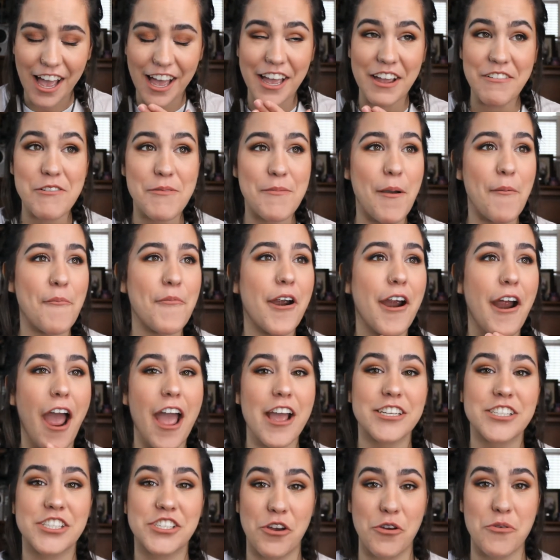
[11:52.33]
I remember
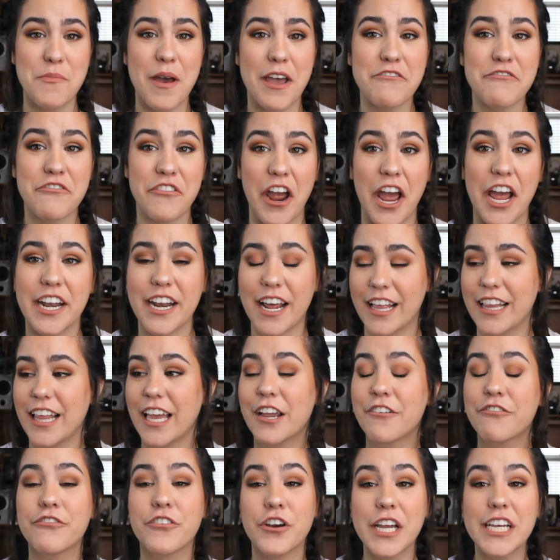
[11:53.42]
I showed my friend, I
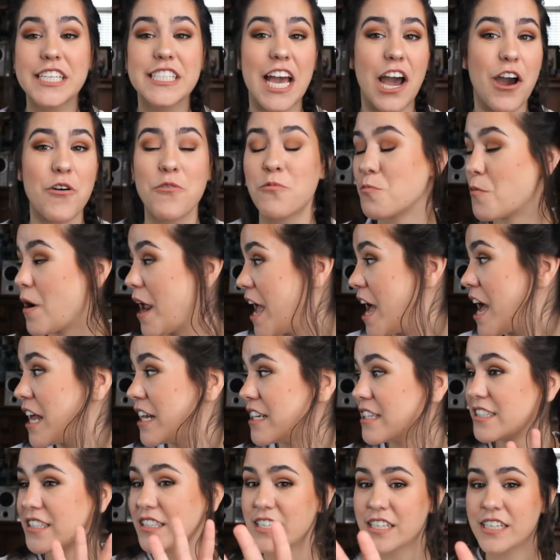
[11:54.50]
like freaked out,
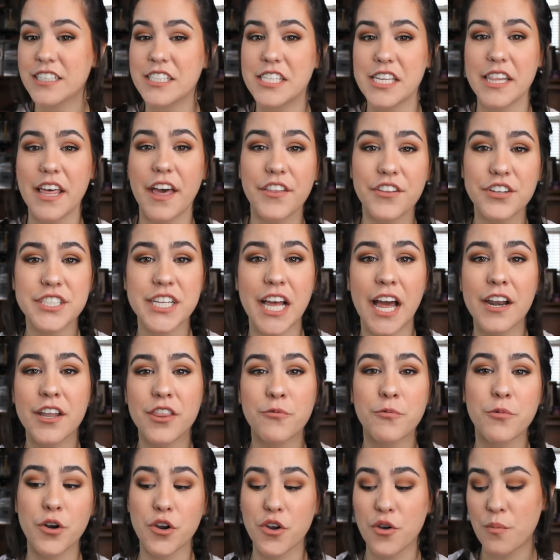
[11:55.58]
ran to the other side of the
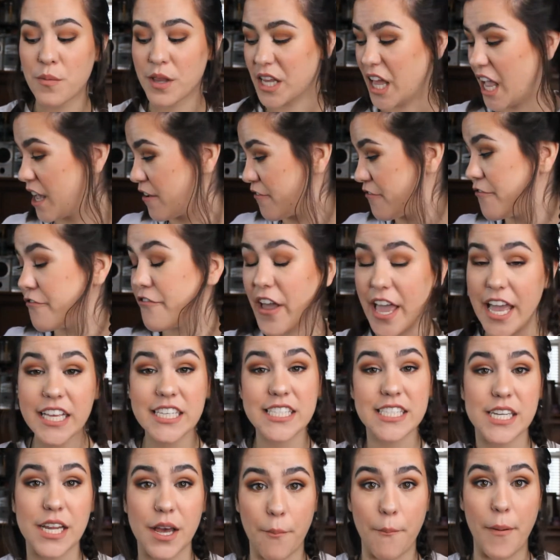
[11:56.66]
room and like
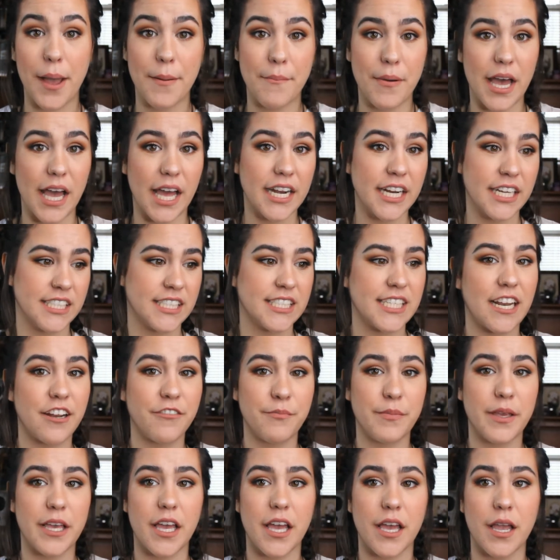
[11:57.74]
faced my bed instead
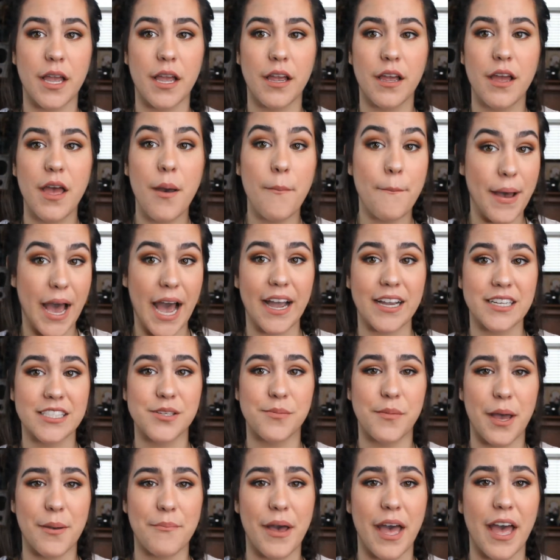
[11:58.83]
of being back to
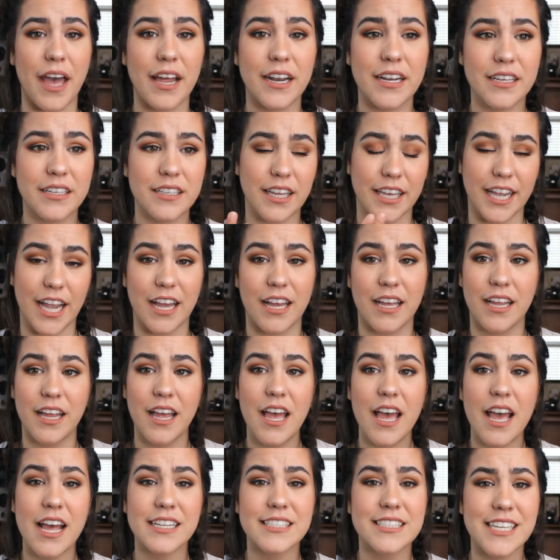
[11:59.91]
my bed, like
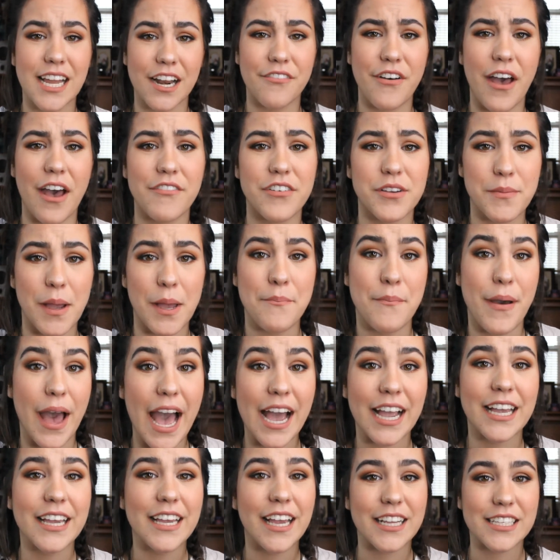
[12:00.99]
instead of having my
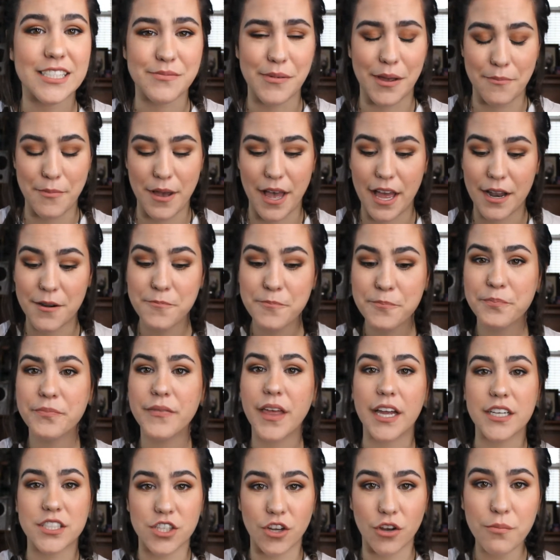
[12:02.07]
back against my bed.
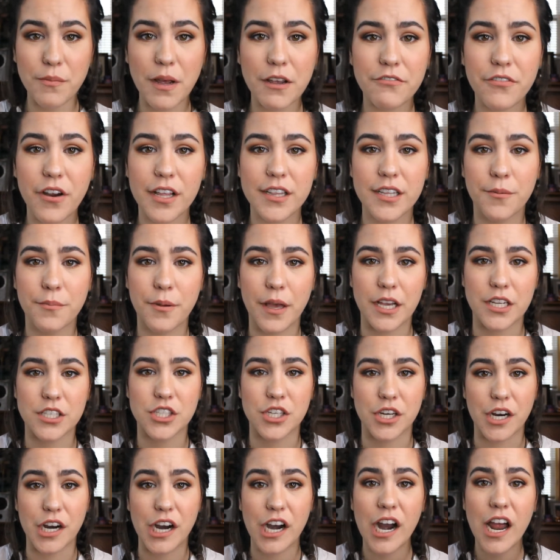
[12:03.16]
I showed my friend the
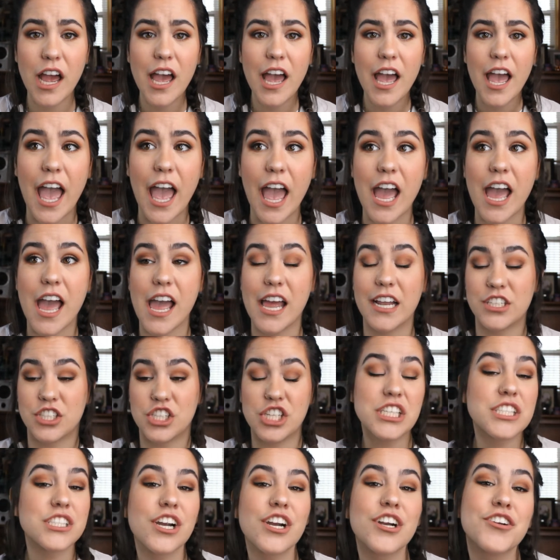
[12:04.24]
picture and
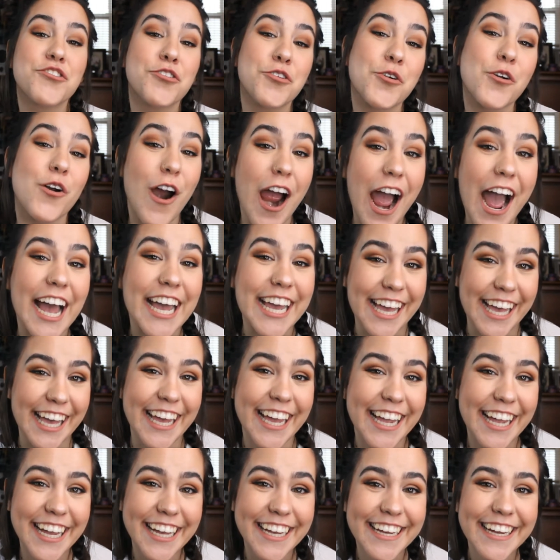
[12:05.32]
she started
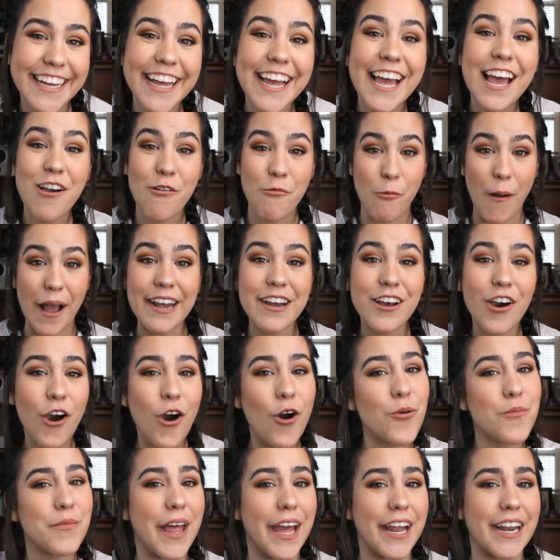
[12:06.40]
crying went
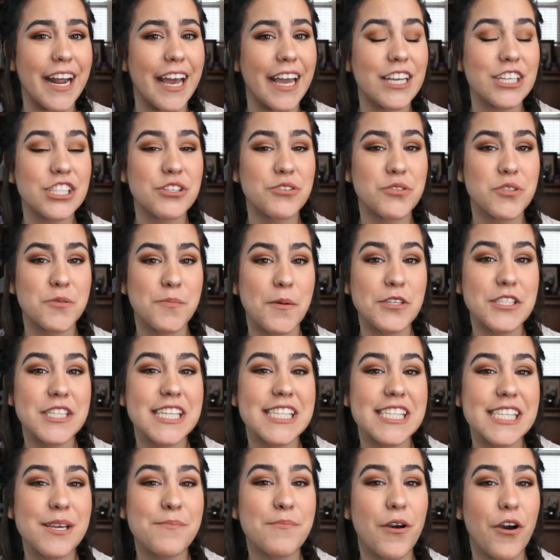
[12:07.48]
home that night. She was supposed to
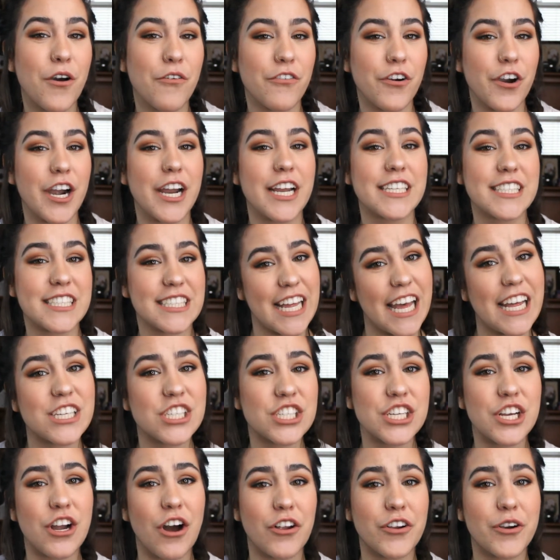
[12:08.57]
sleep over. Instead,
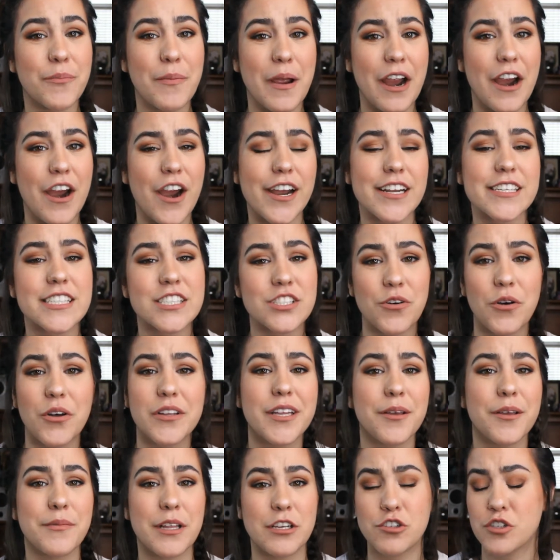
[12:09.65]
she called her parents, told
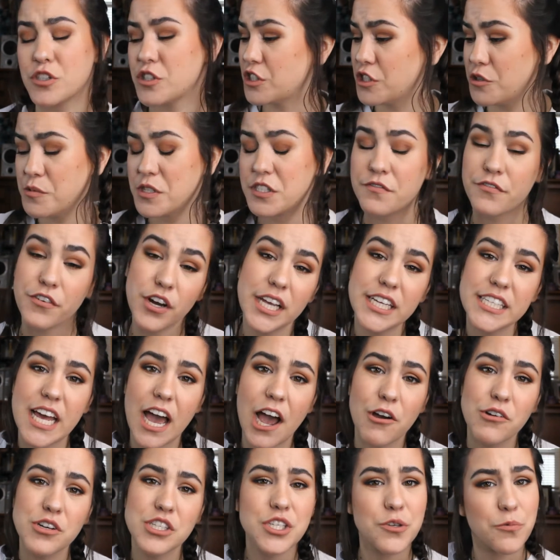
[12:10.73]
them that she was freaked
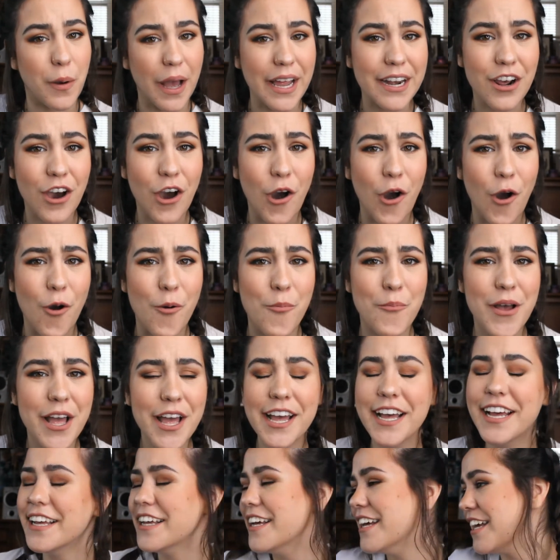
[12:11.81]
out. She went home,
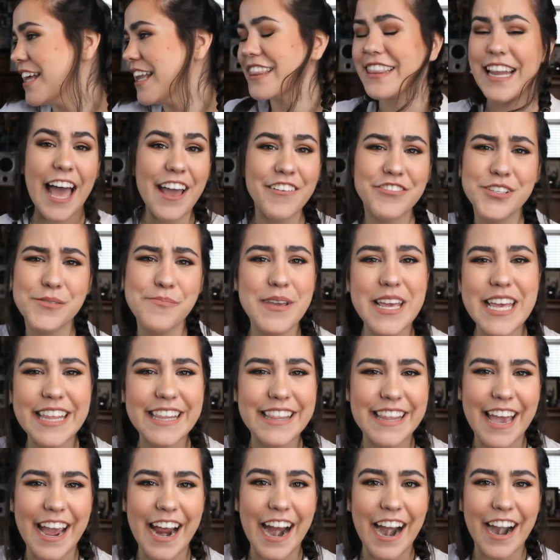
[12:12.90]
left me
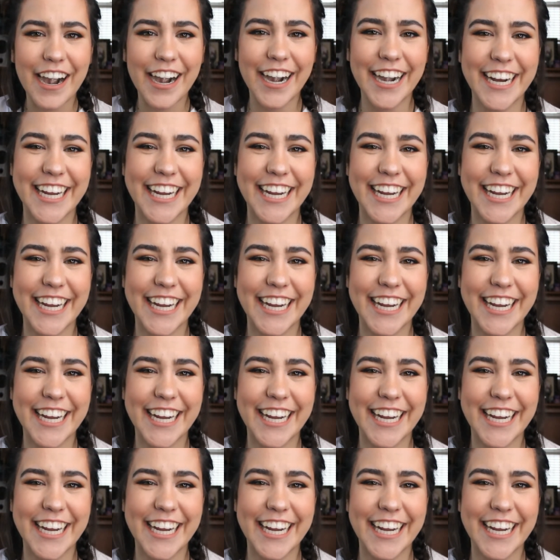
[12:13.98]
there,